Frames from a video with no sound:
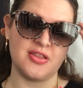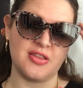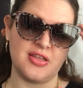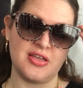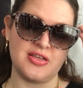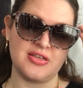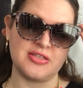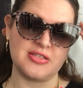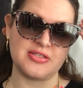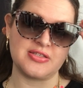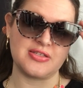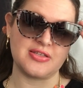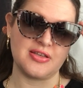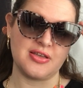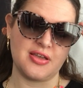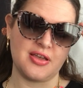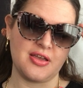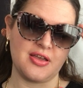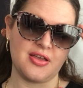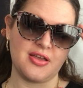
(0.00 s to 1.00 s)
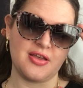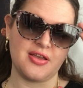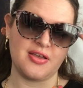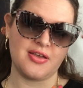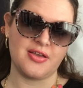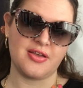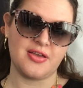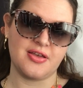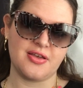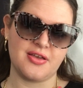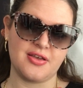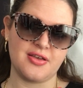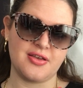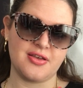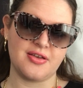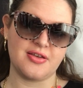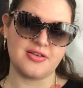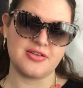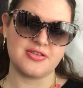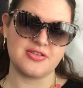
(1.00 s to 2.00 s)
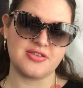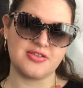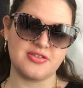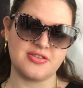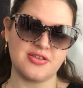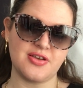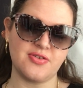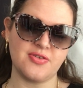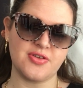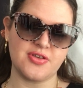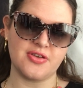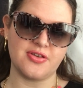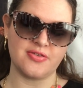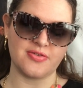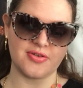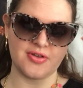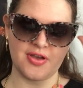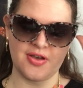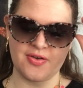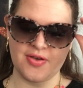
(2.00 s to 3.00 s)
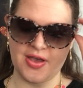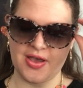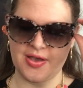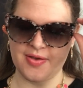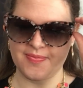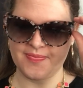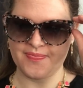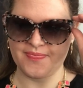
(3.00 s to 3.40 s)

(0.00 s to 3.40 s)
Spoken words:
these. So cute. Okay.